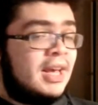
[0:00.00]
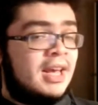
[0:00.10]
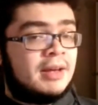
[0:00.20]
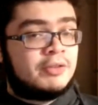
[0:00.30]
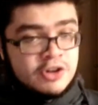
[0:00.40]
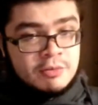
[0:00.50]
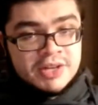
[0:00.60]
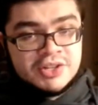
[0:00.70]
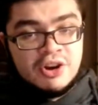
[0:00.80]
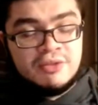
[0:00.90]
And Joe
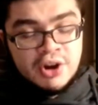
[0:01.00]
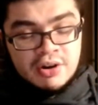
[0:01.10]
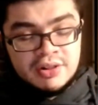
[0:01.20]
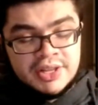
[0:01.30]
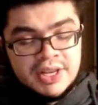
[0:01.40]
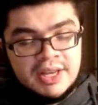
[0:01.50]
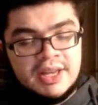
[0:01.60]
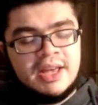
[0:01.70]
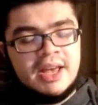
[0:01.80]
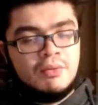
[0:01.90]
Musgrove currently
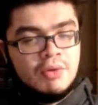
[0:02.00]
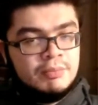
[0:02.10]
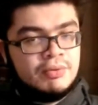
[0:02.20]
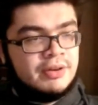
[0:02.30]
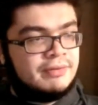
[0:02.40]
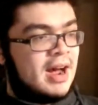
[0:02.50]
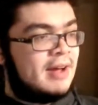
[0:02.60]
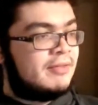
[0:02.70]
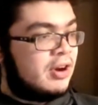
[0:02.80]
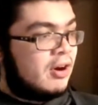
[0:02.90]
a
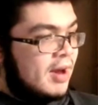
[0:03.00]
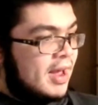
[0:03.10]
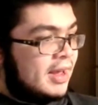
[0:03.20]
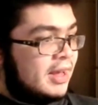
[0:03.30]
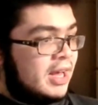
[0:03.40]
1.5 ERA.